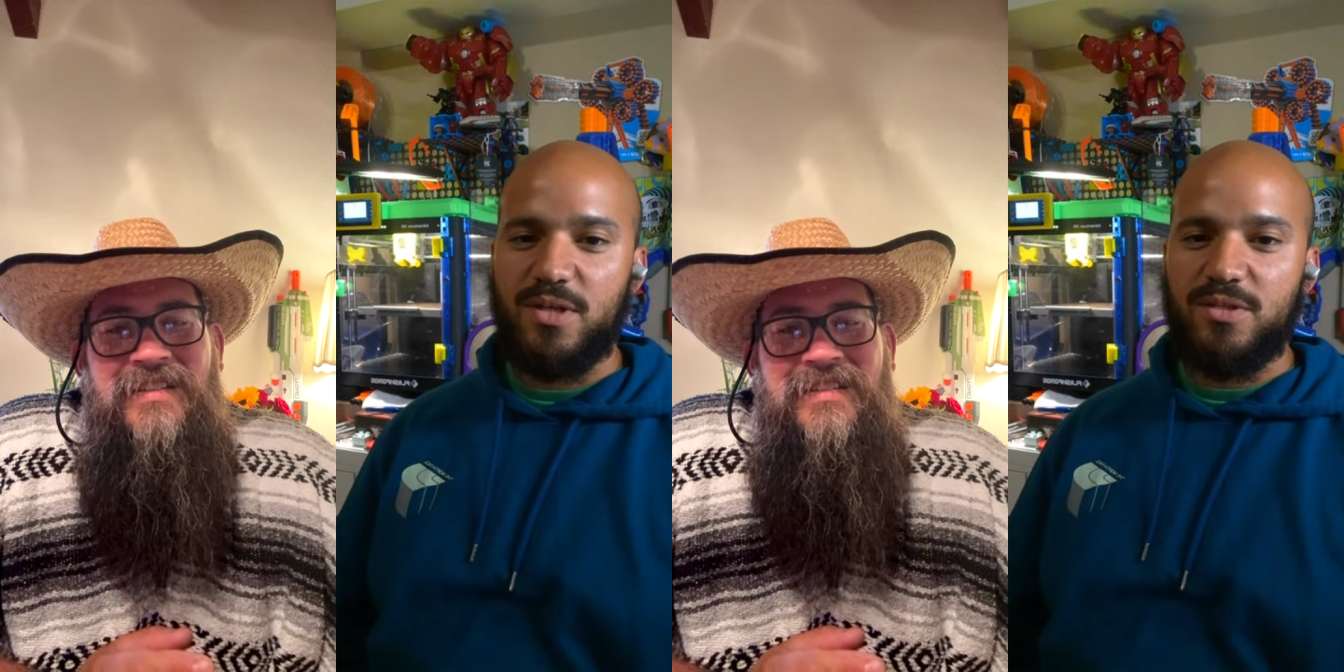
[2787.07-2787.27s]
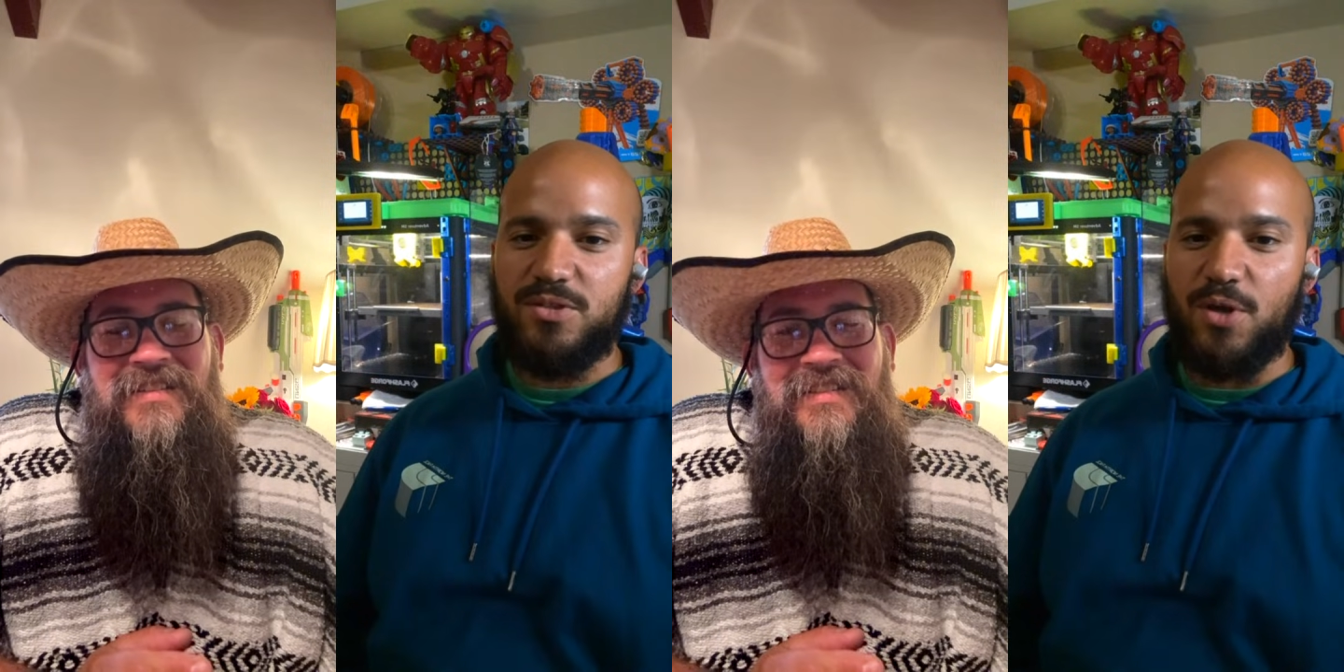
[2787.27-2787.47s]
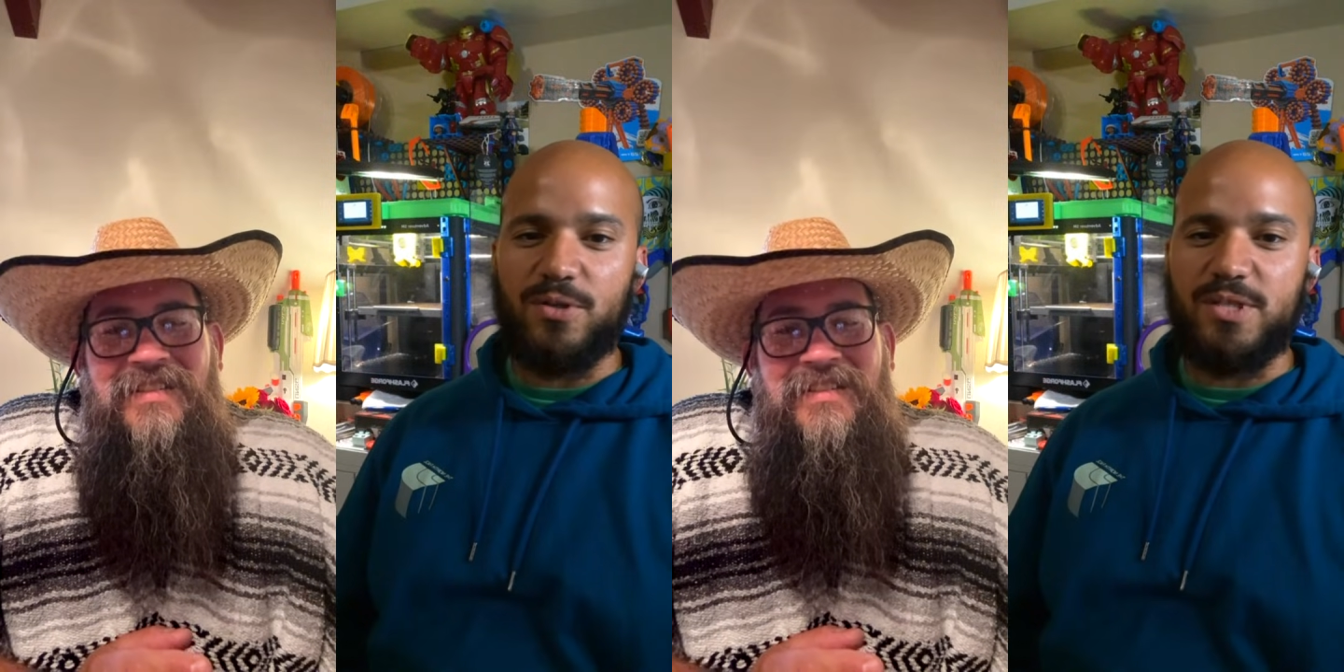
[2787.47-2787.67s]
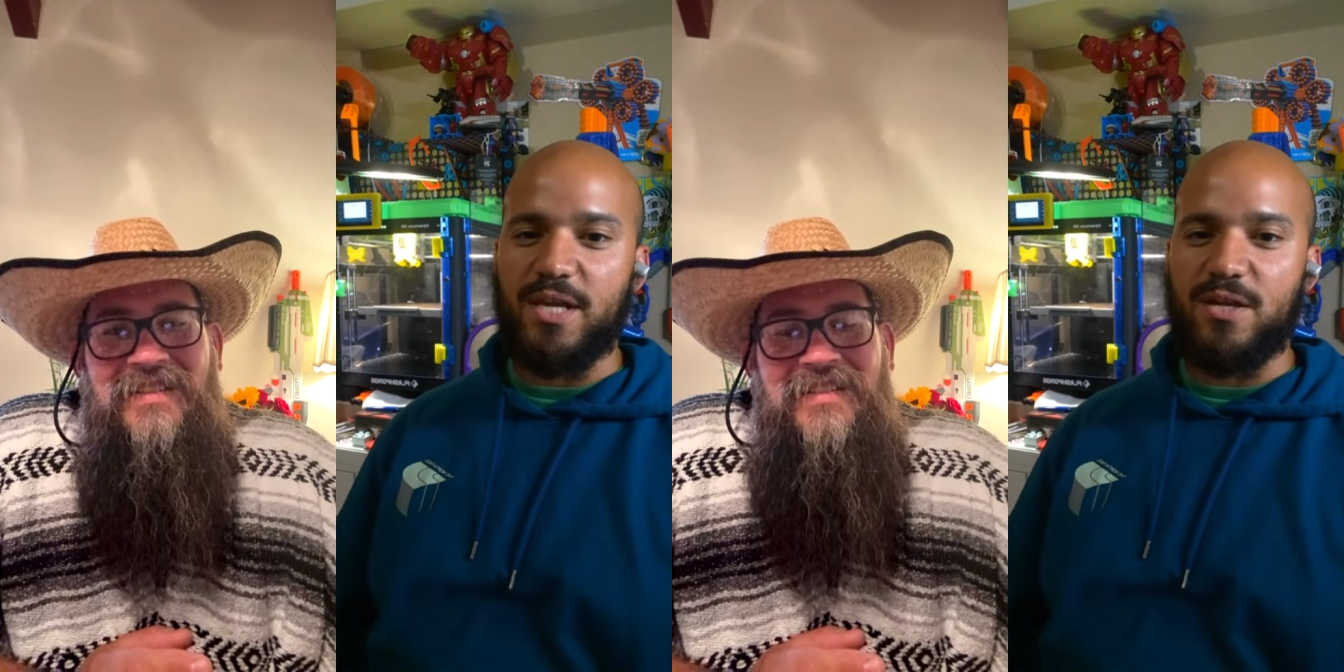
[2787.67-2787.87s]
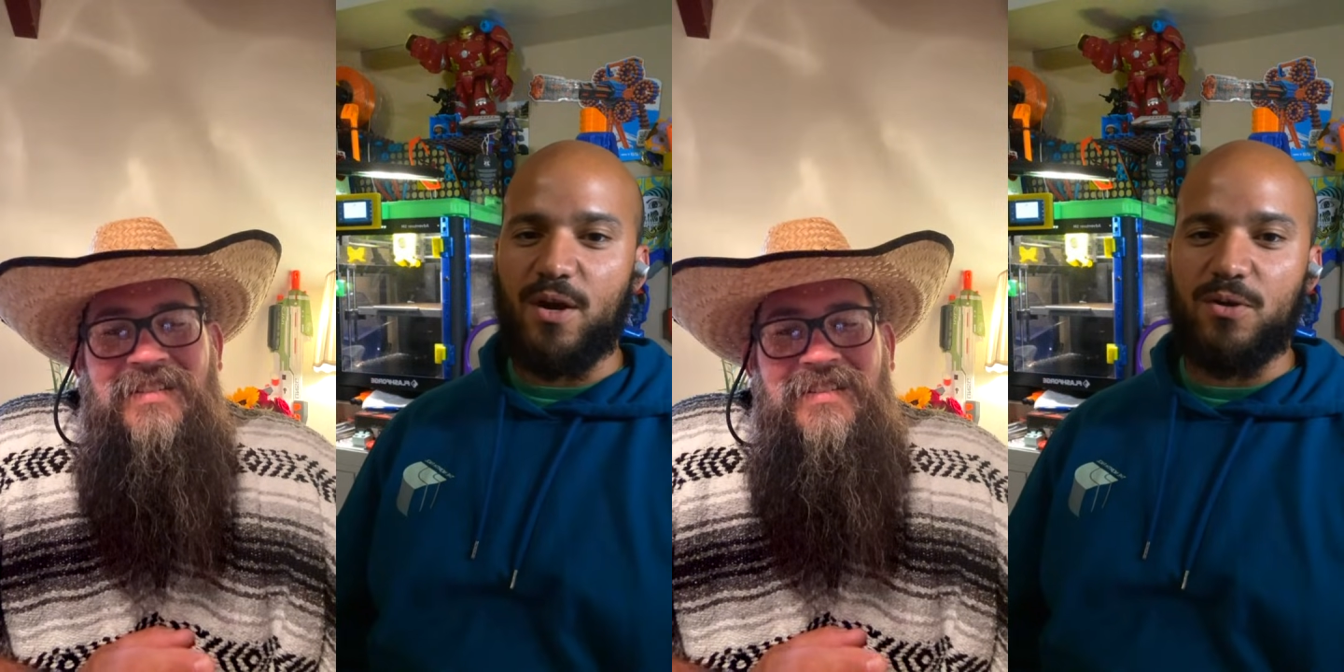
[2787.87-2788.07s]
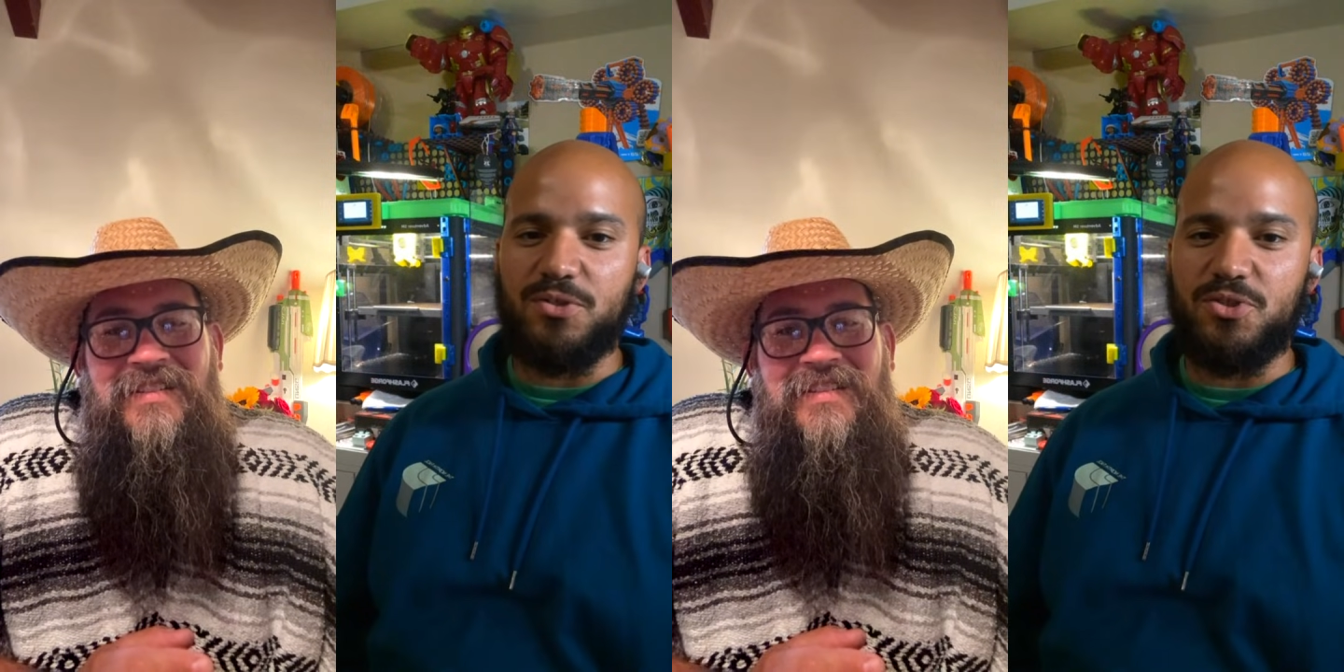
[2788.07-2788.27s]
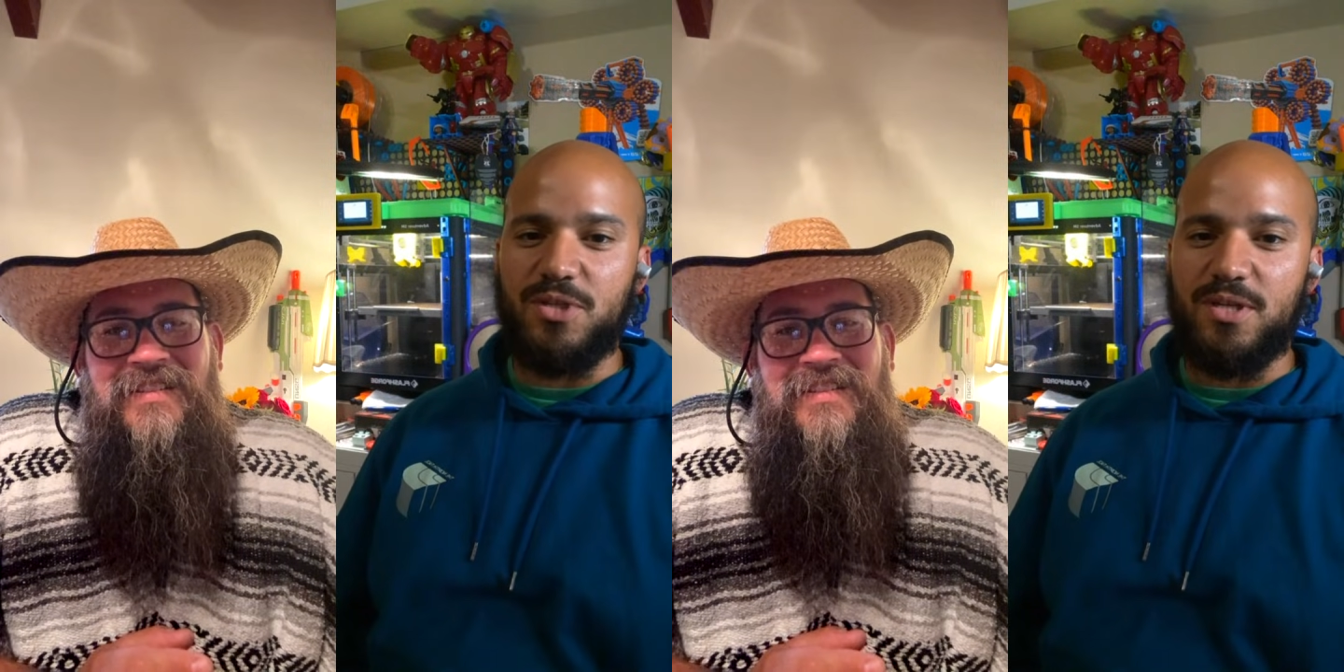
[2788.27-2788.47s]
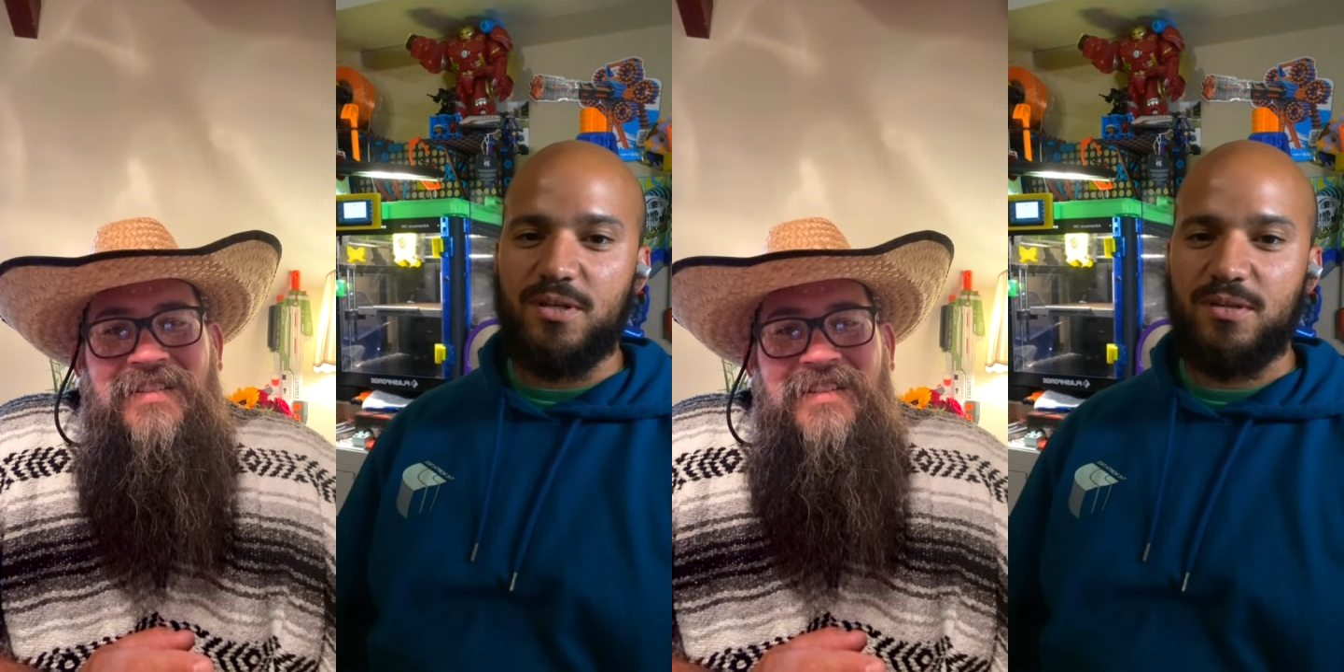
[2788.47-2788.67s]
dart
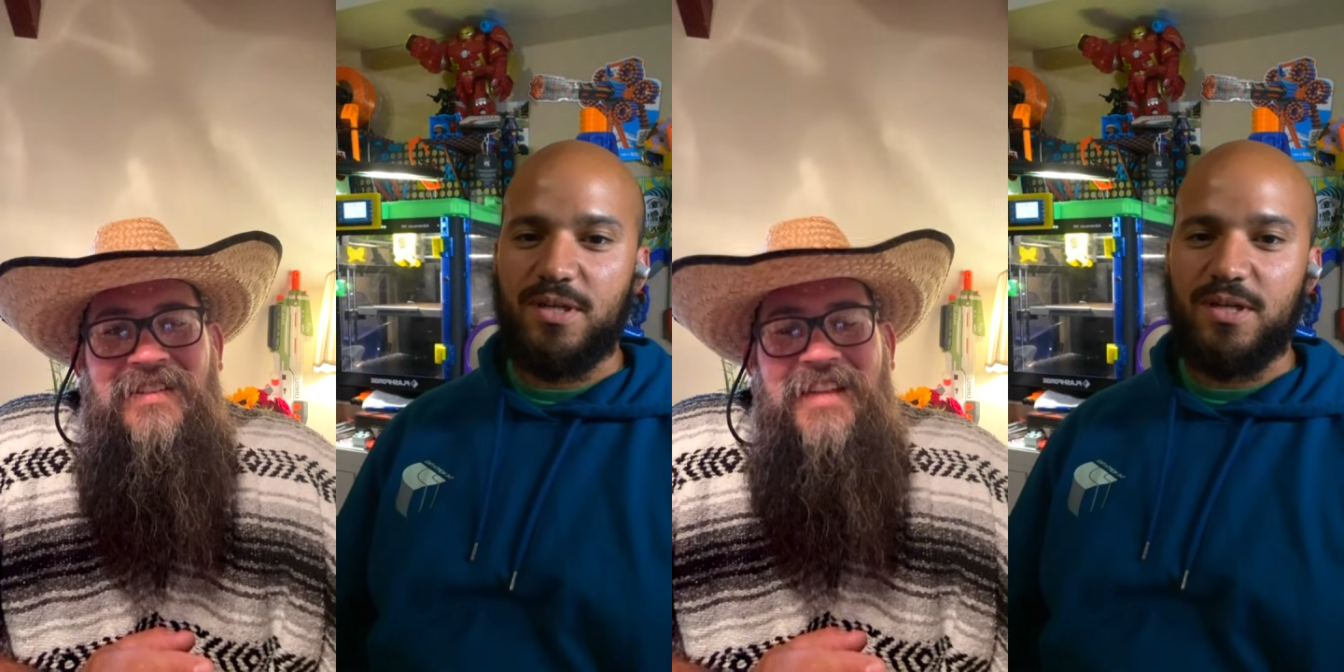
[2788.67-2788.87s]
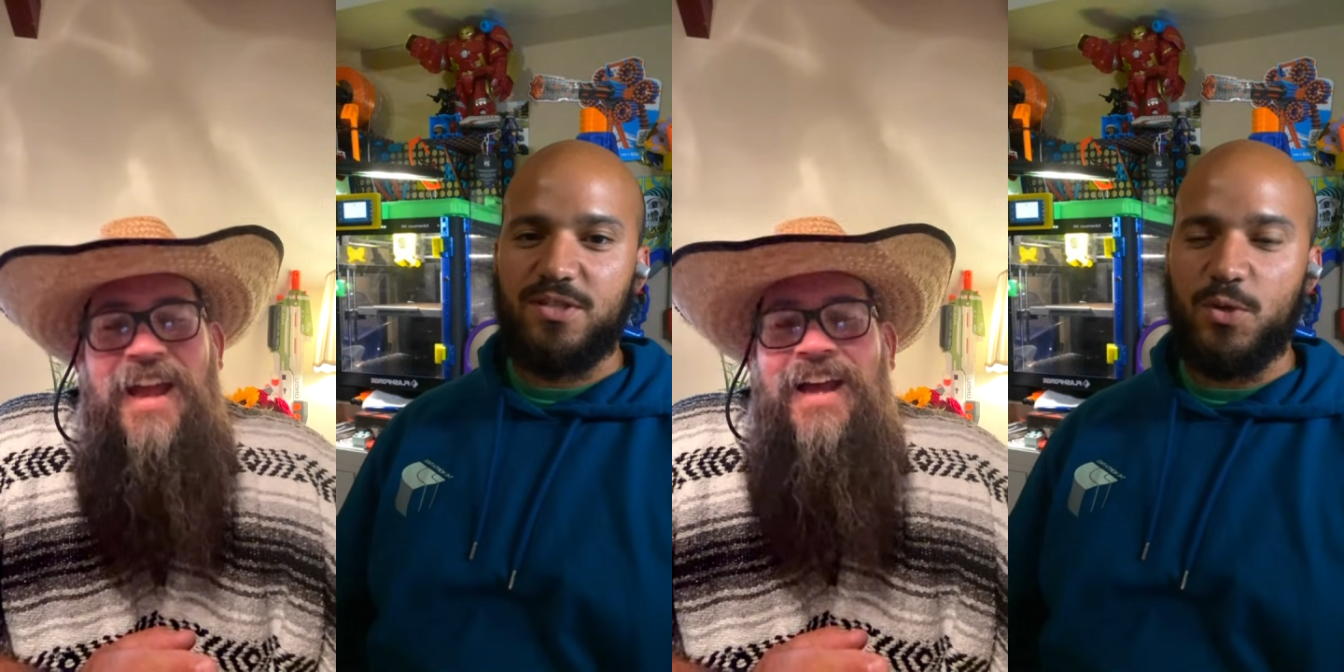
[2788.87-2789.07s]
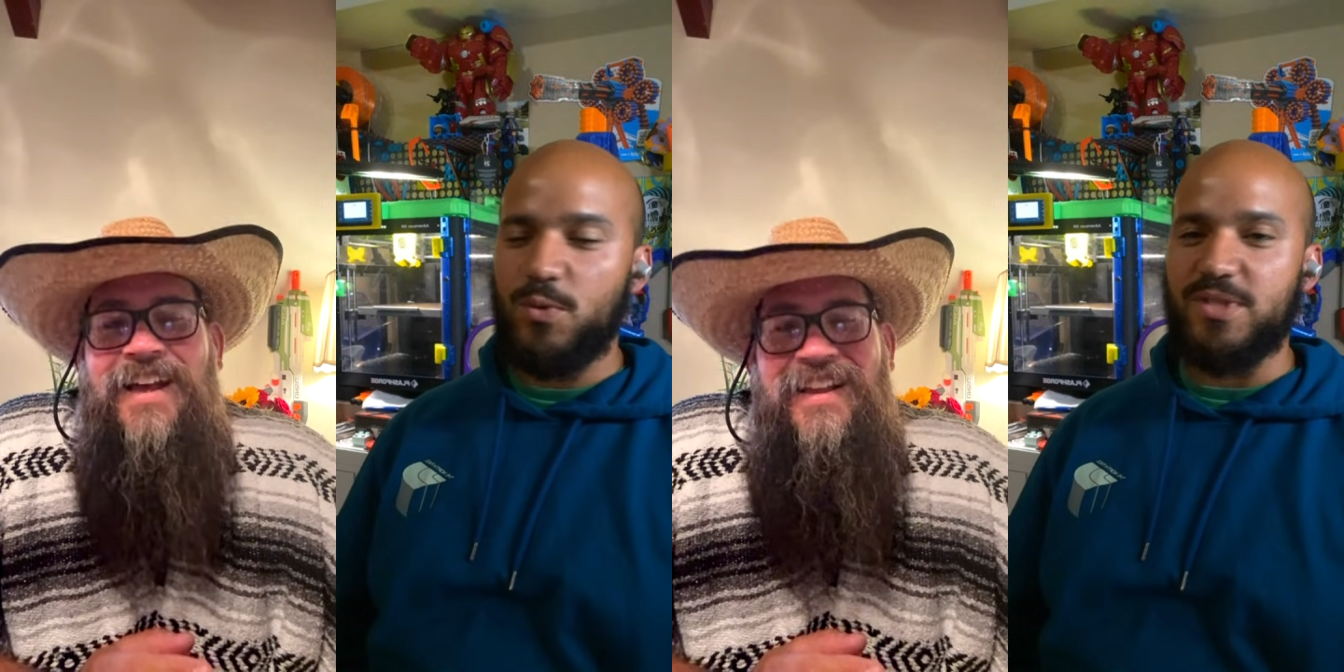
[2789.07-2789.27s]
technology to its